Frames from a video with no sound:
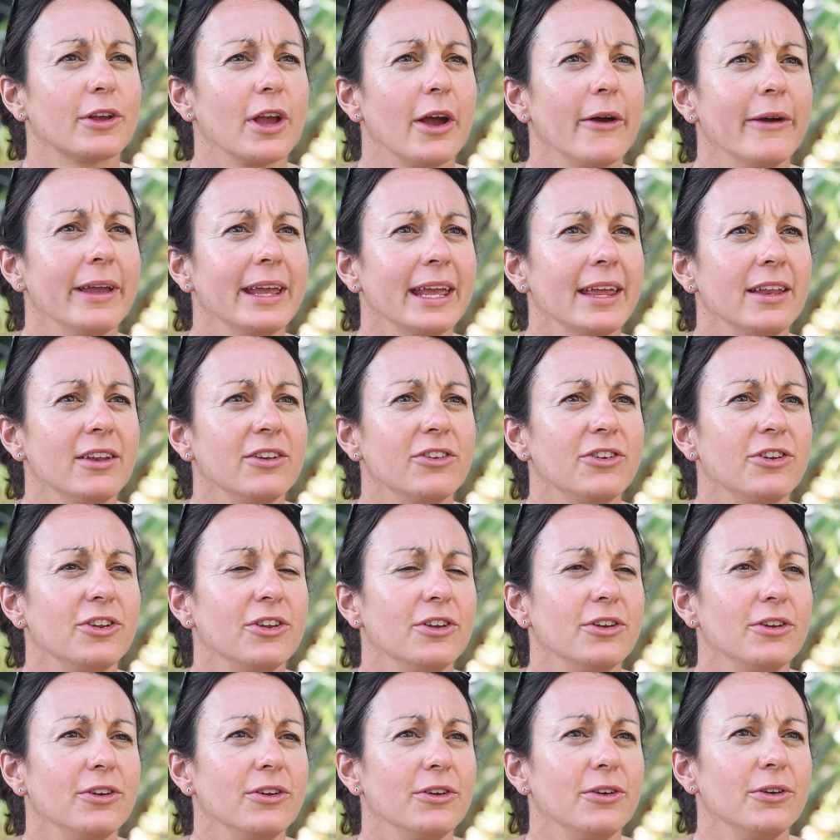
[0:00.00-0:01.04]
going
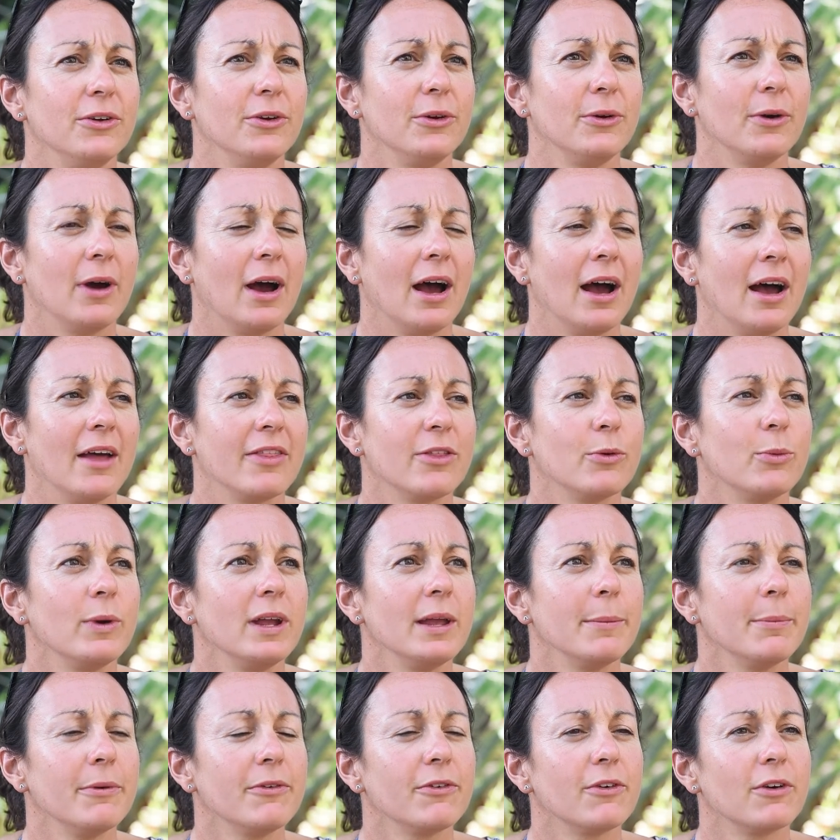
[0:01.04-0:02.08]
into the
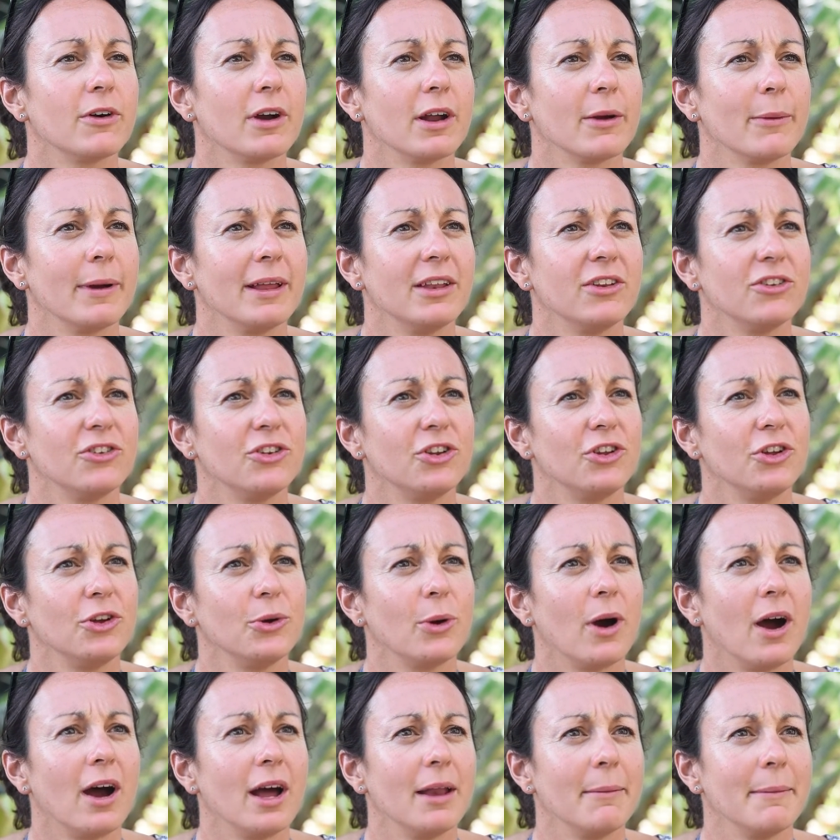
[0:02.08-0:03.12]
week before I went
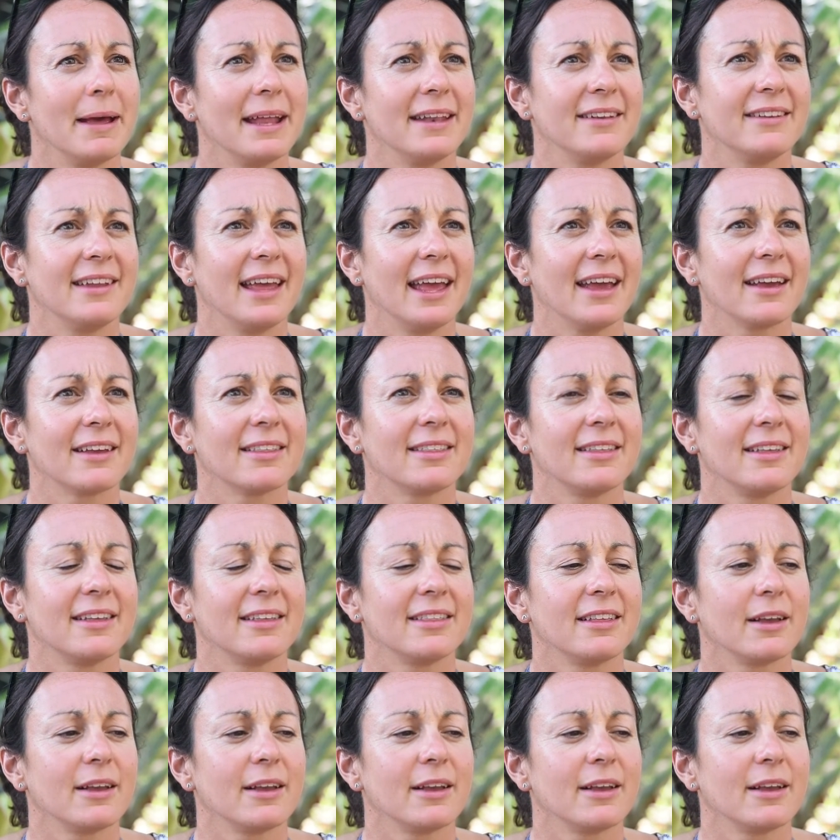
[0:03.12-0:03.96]
to Ironman Texas,